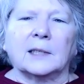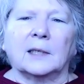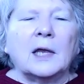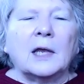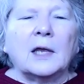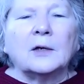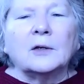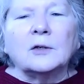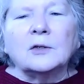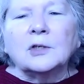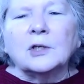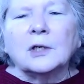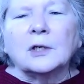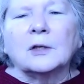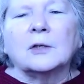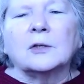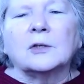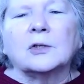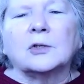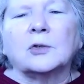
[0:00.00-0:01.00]
The
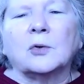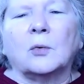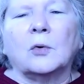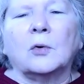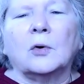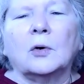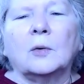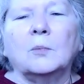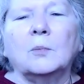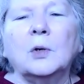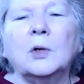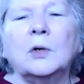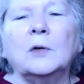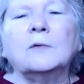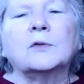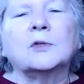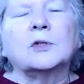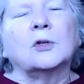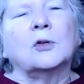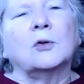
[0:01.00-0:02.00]
energy of the sword
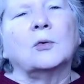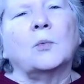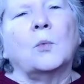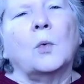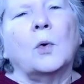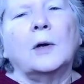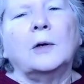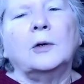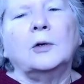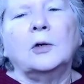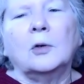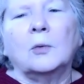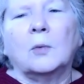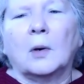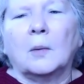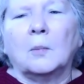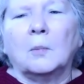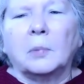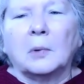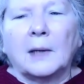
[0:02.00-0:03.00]
moves to the one
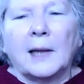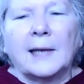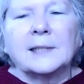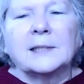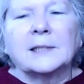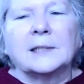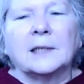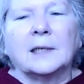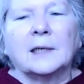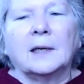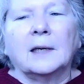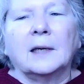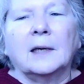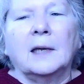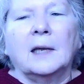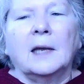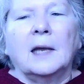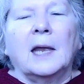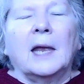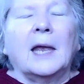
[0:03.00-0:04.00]
you are
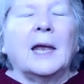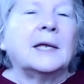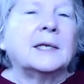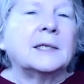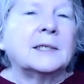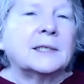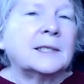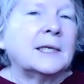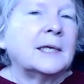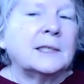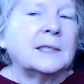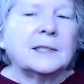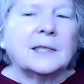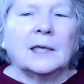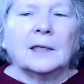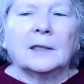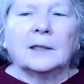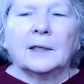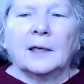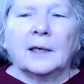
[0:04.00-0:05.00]
blessing and
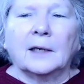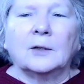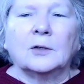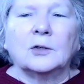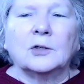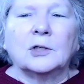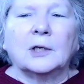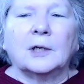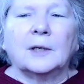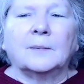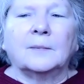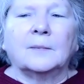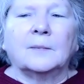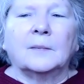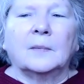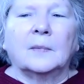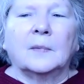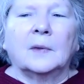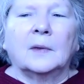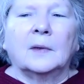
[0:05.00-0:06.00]
sends healing energy.